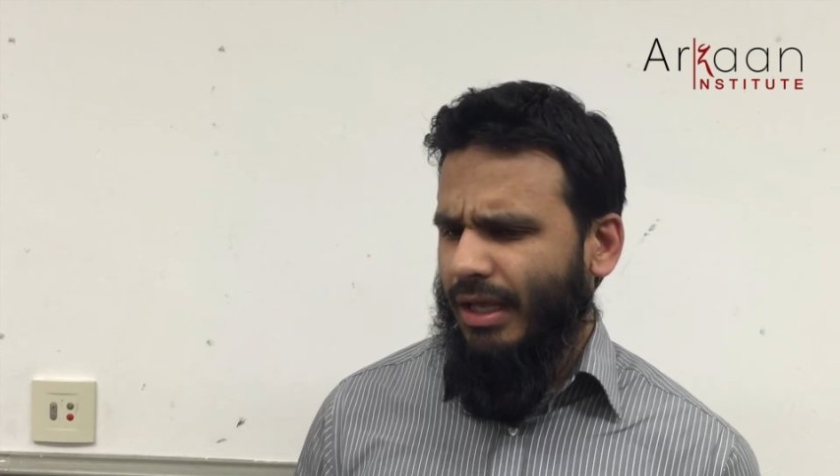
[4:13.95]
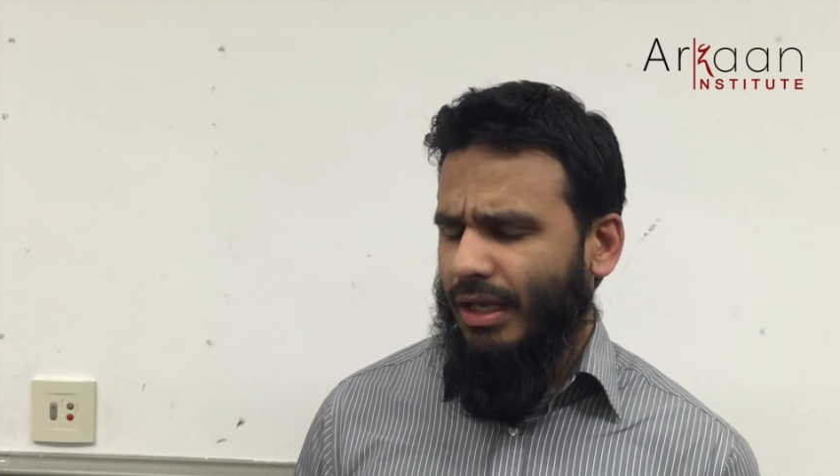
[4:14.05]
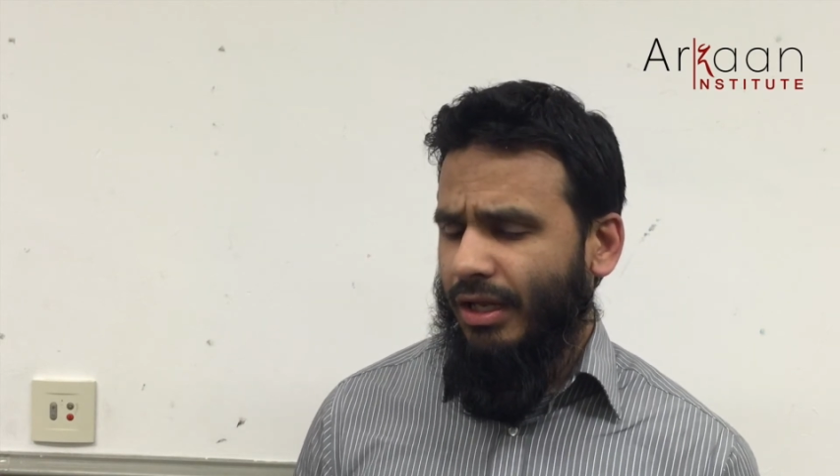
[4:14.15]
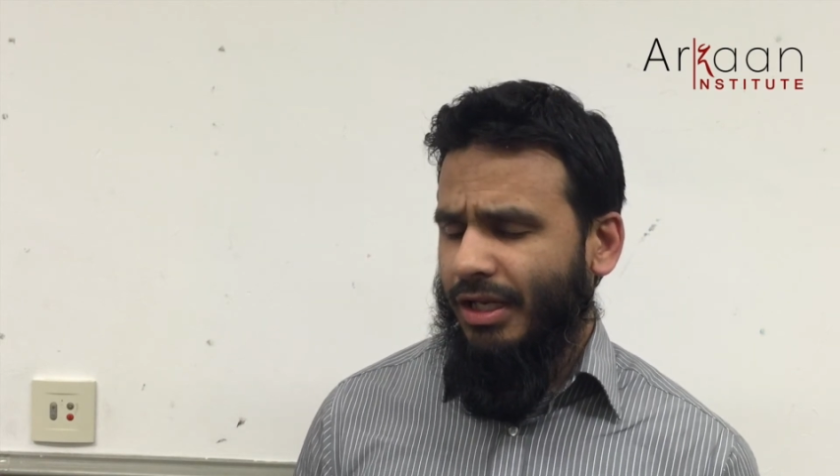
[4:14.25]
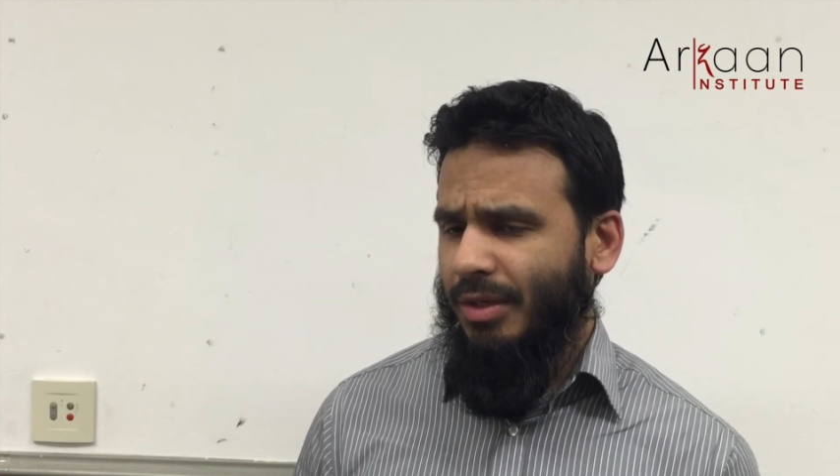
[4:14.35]

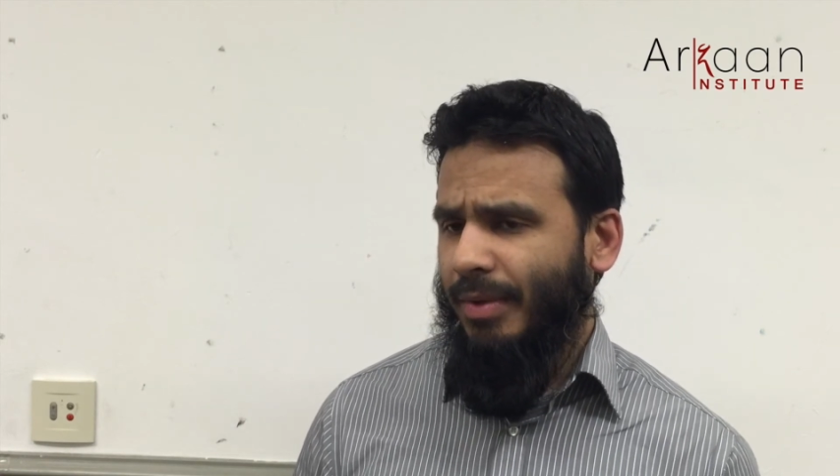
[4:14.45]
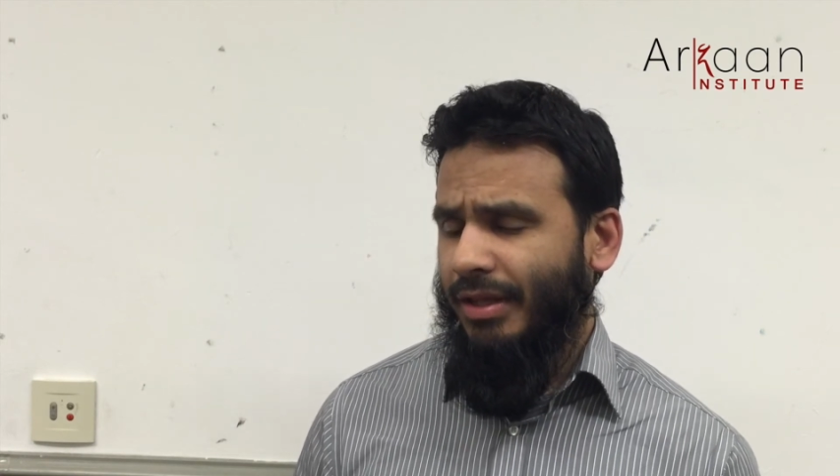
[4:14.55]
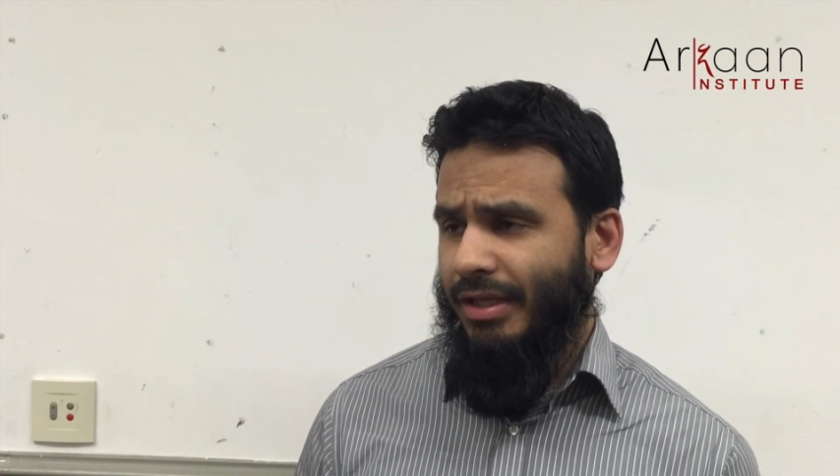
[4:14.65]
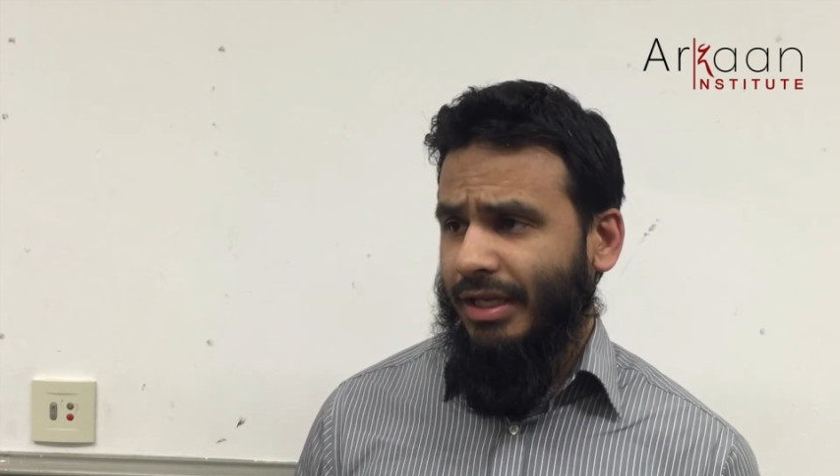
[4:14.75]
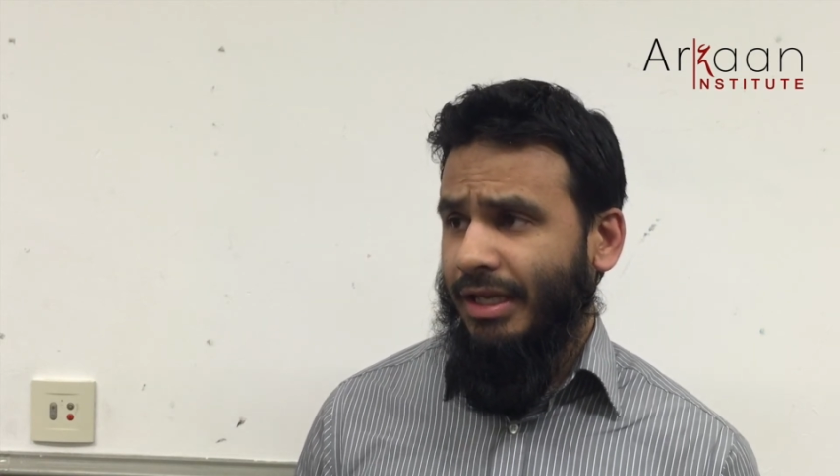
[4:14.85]
learning
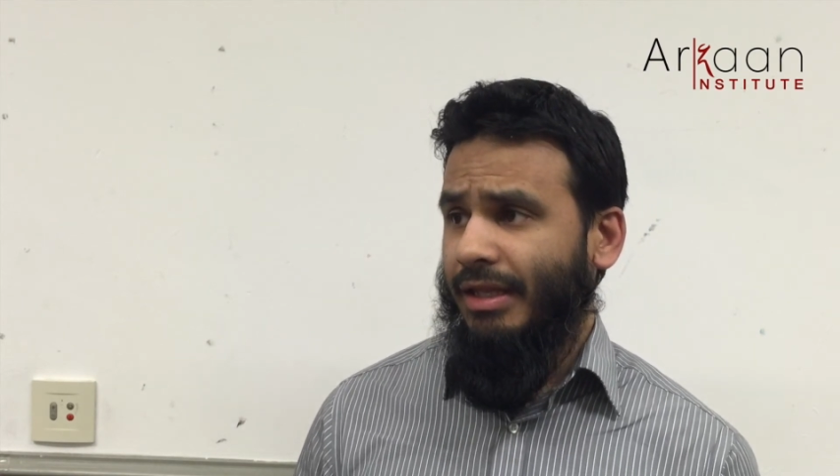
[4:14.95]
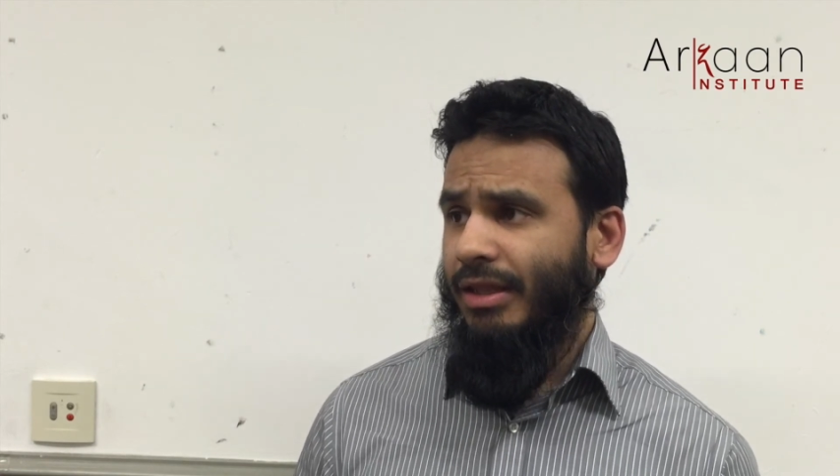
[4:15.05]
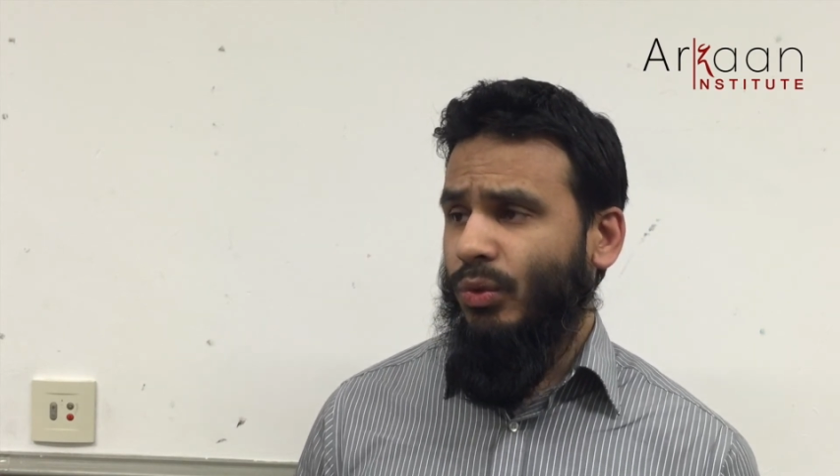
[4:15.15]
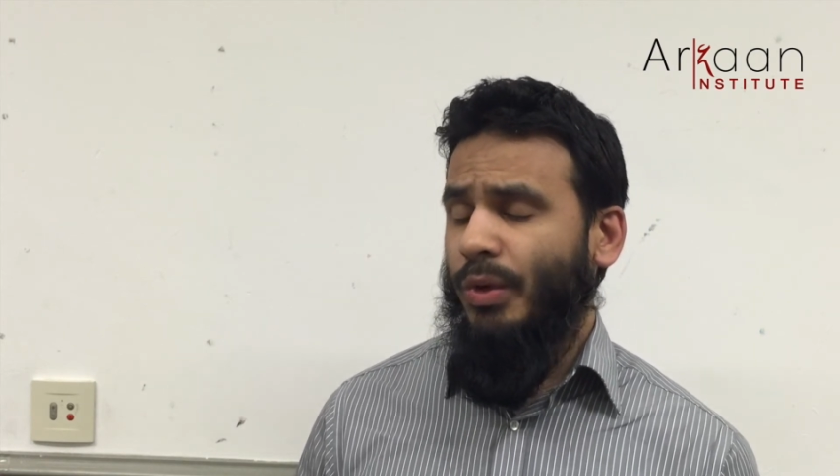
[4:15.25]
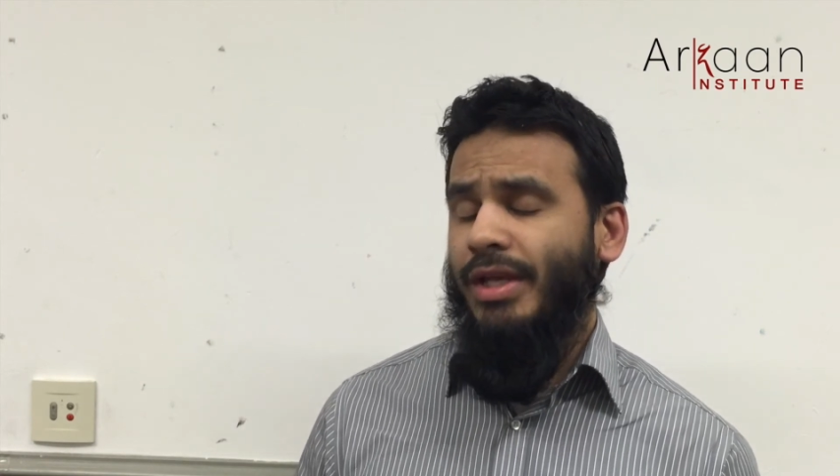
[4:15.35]
about the
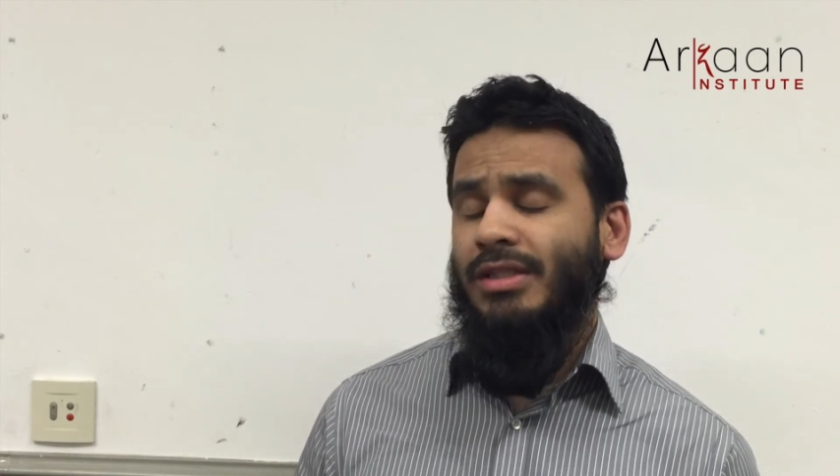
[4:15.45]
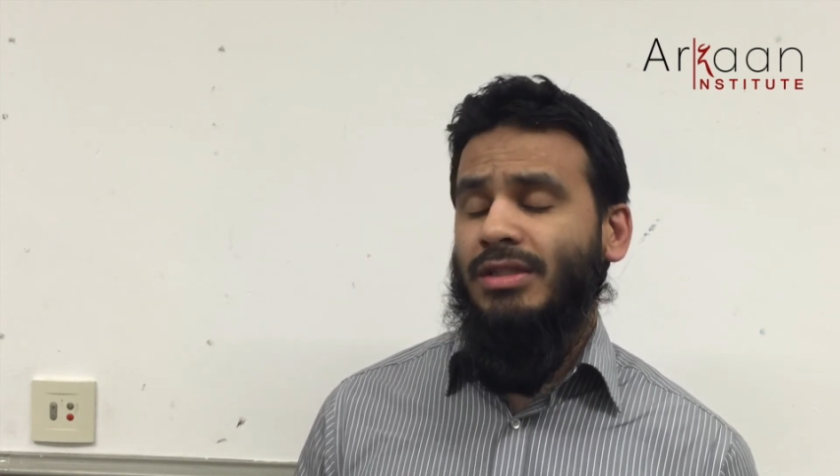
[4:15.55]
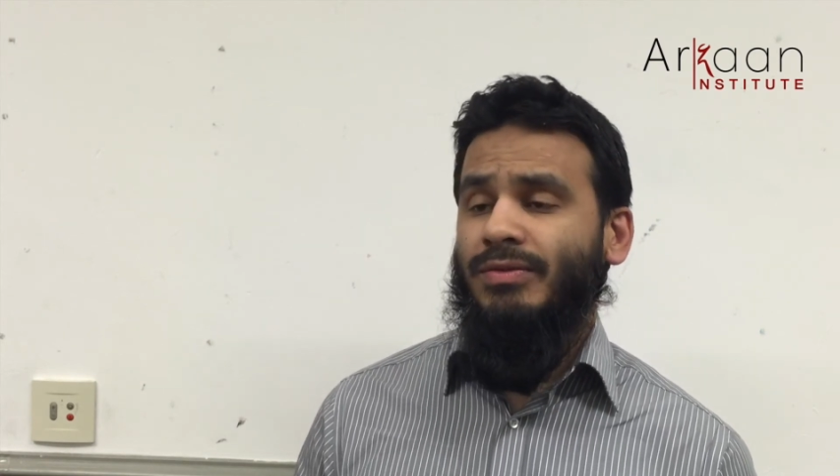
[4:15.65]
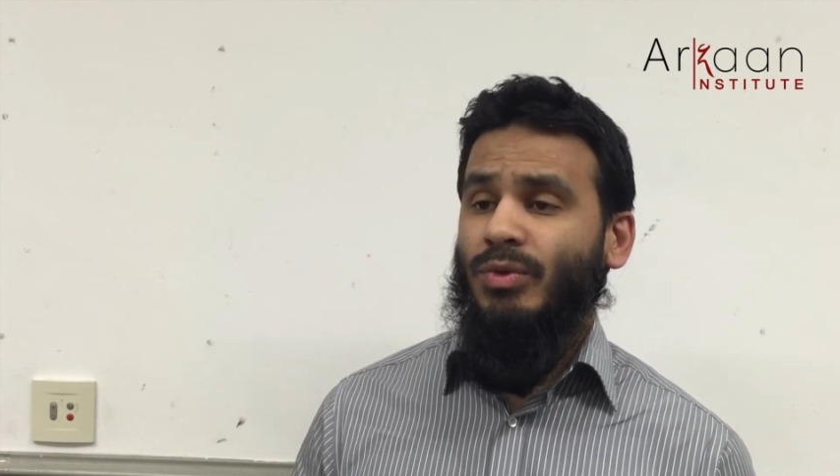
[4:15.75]
reasons